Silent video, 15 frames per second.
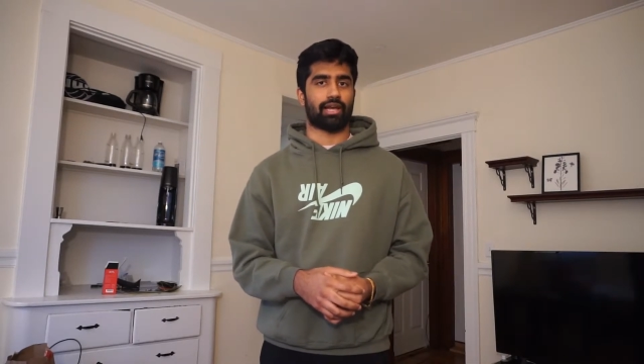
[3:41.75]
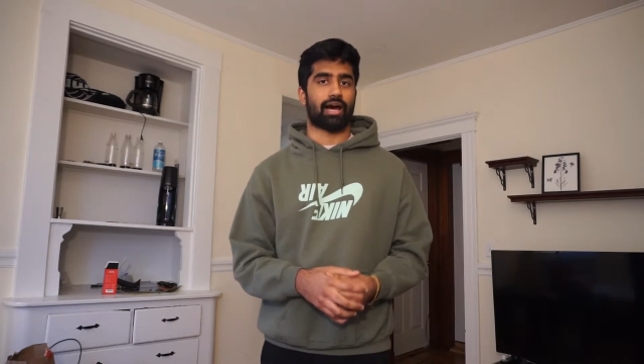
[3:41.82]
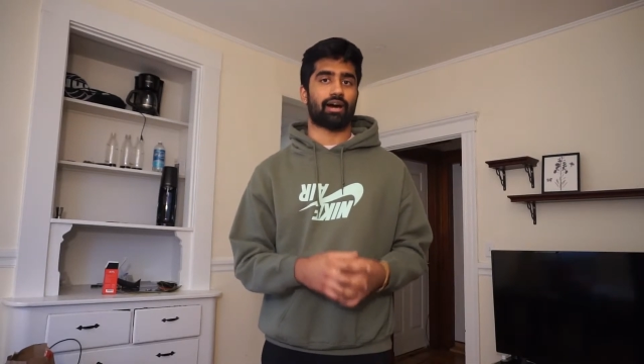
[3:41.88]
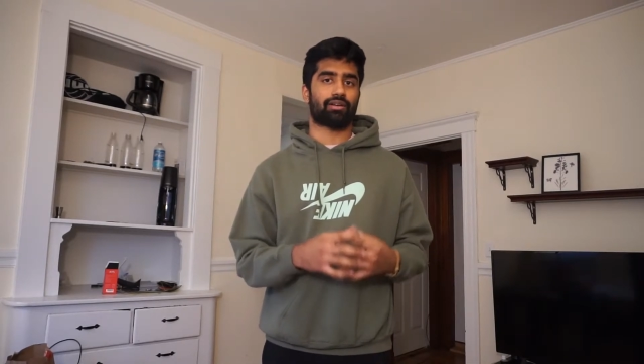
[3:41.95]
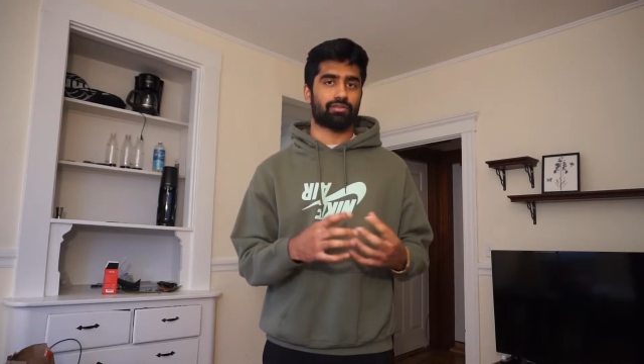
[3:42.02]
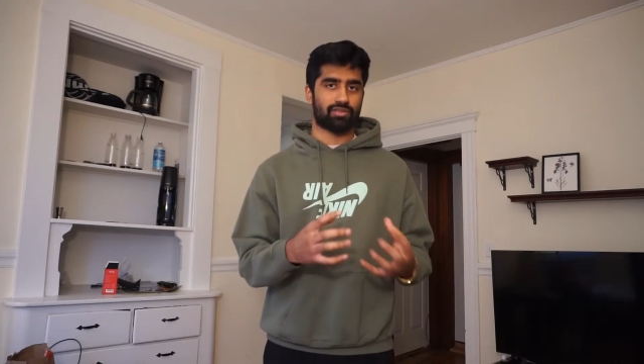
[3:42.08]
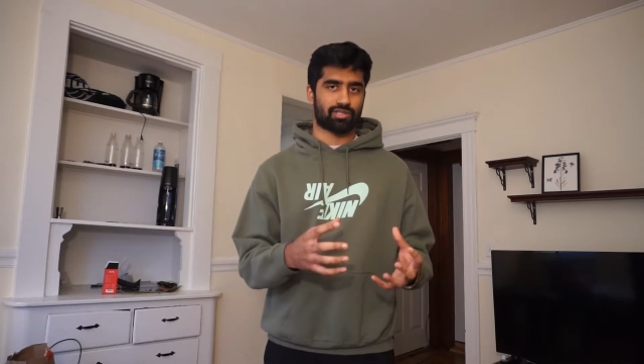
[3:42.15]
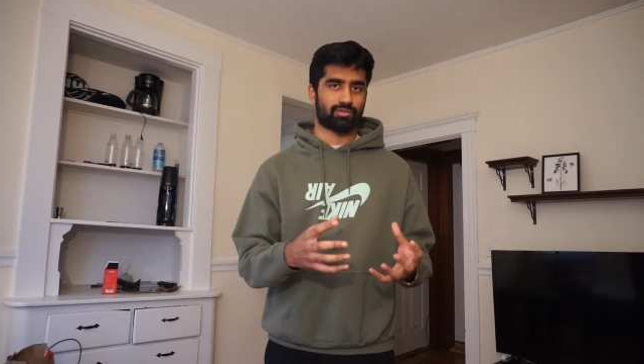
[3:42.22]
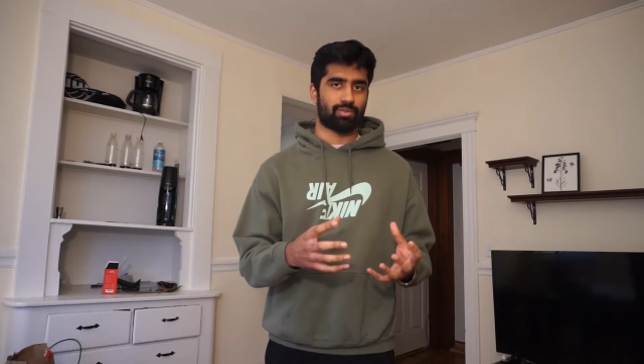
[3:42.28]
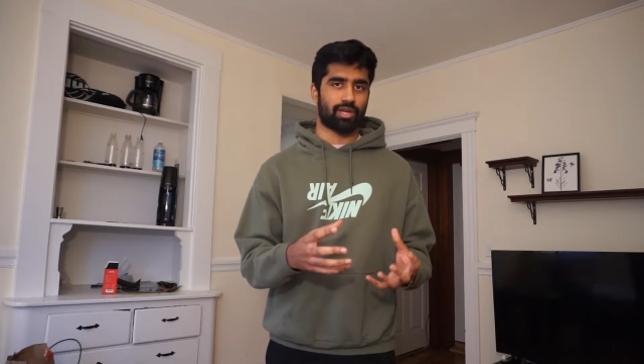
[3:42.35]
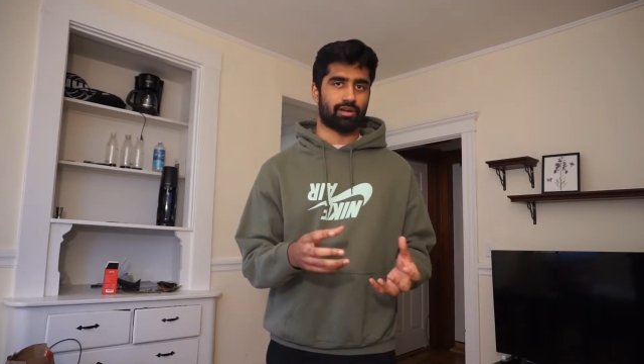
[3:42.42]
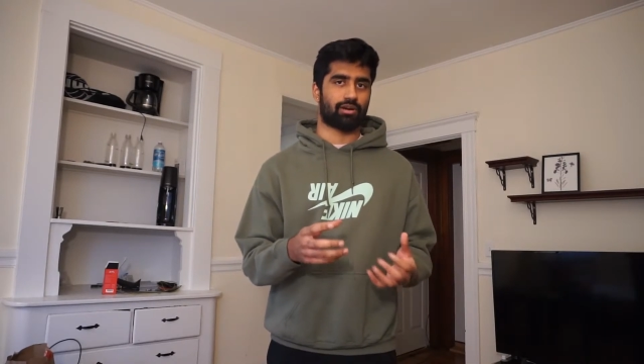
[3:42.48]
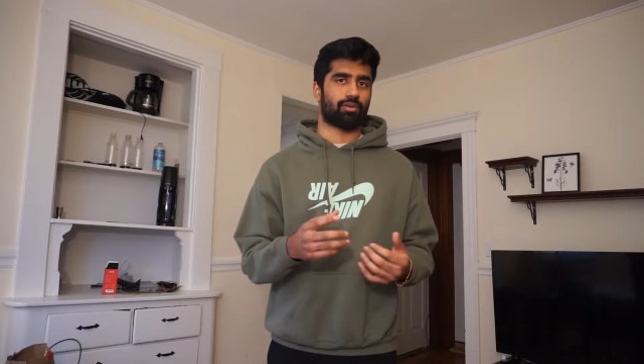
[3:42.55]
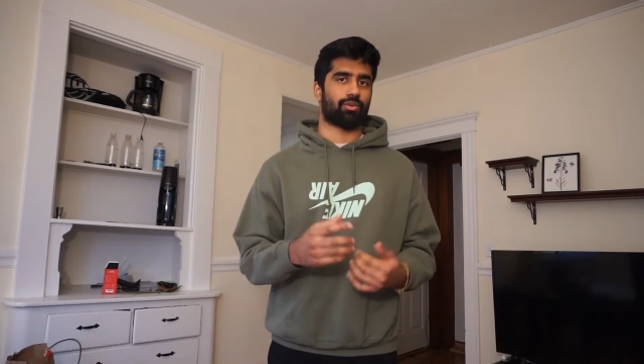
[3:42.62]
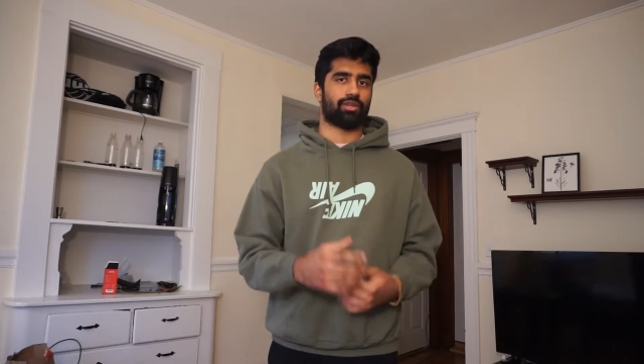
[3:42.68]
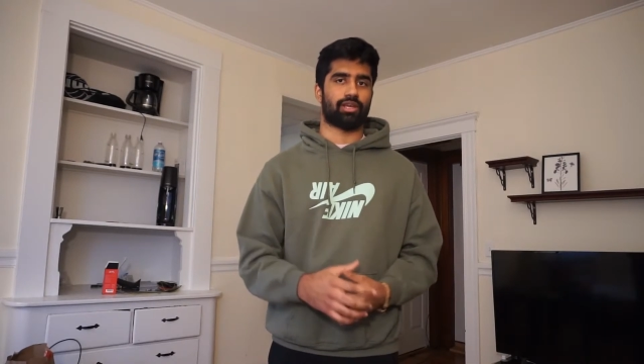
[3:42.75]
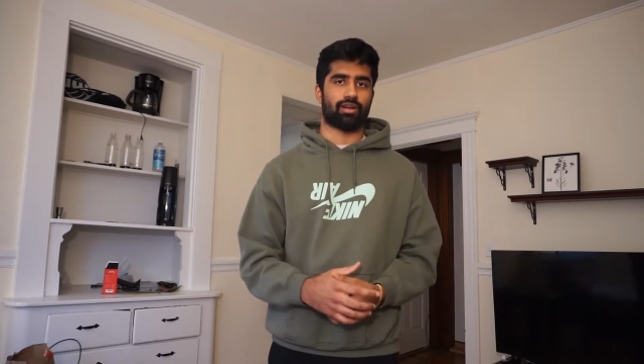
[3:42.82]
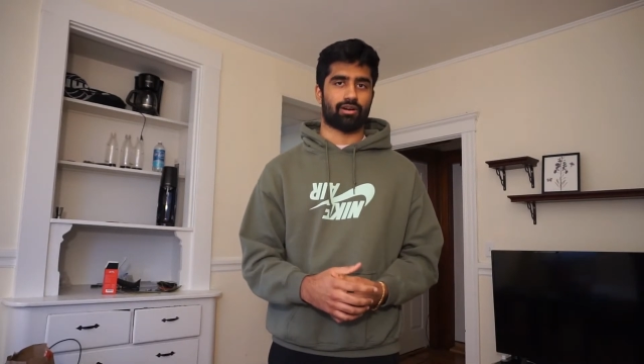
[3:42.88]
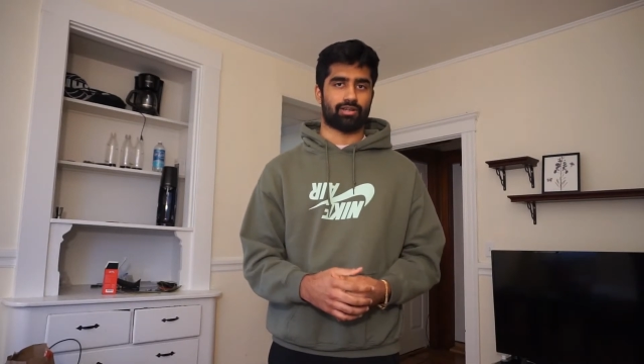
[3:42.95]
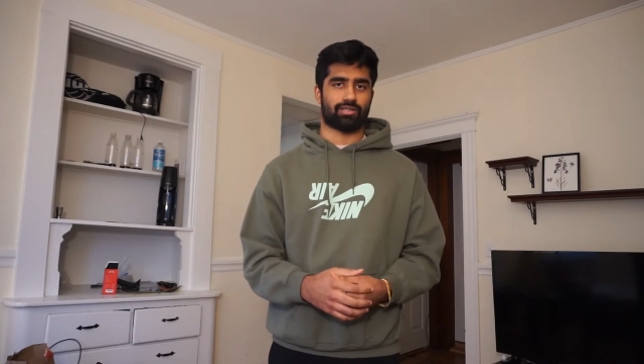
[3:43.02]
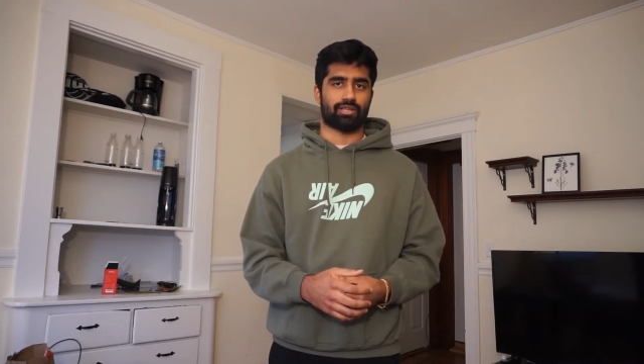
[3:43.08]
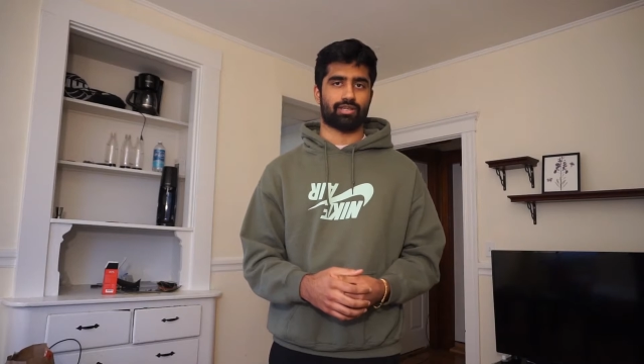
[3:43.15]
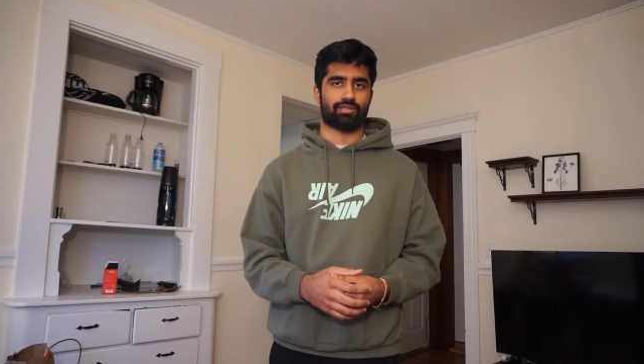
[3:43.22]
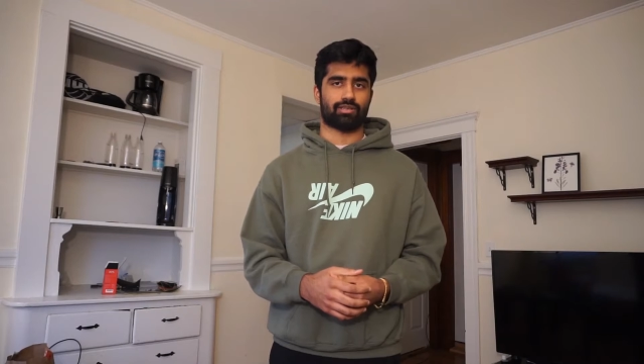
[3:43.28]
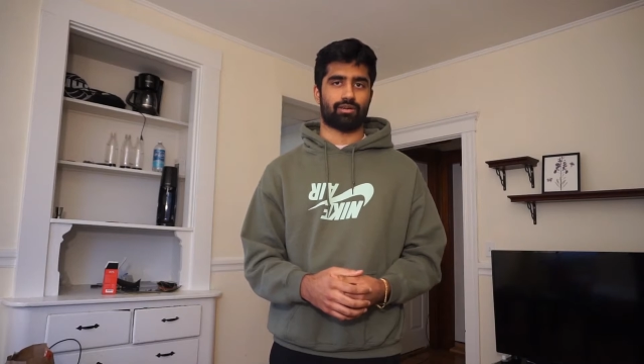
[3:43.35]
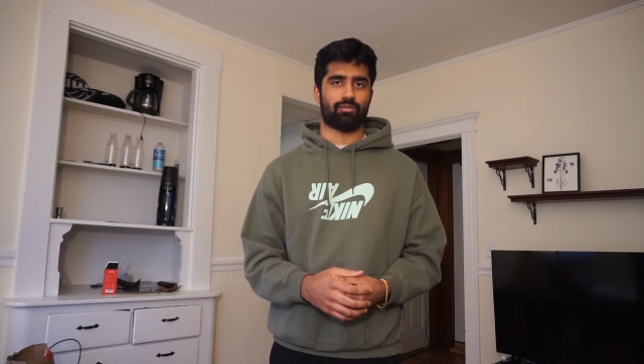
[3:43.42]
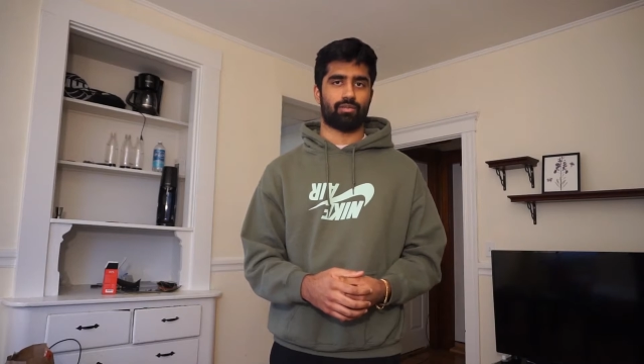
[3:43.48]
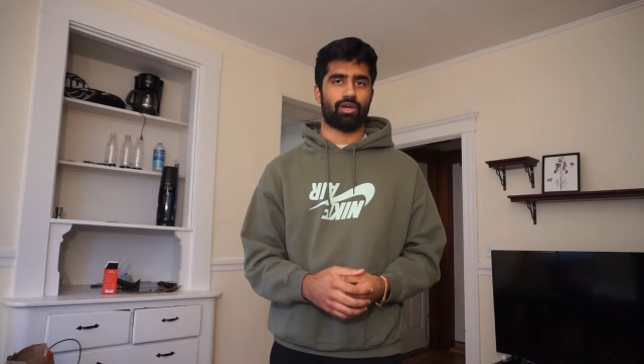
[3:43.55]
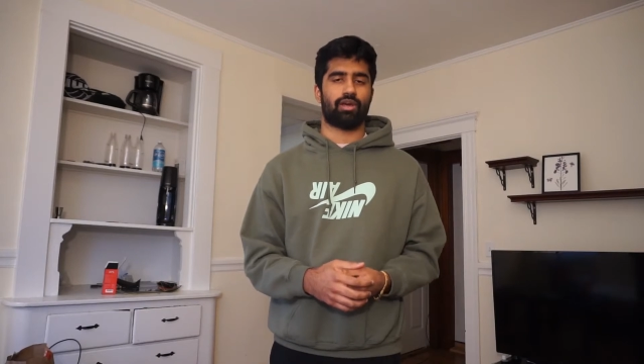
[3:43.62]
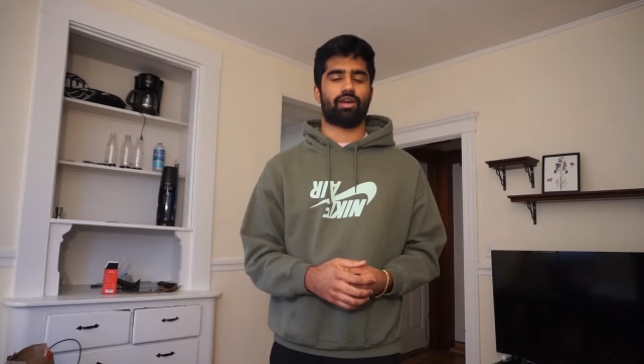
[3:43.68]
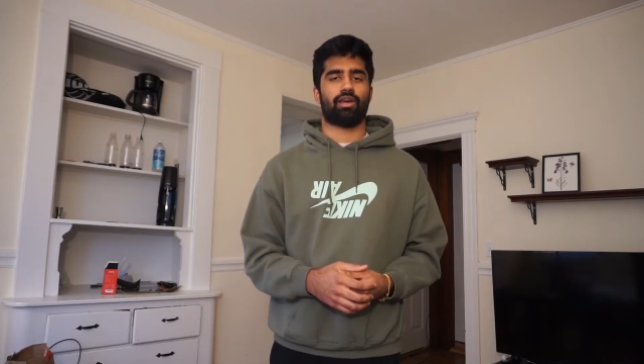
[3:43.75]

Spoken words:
out of the speaker within our system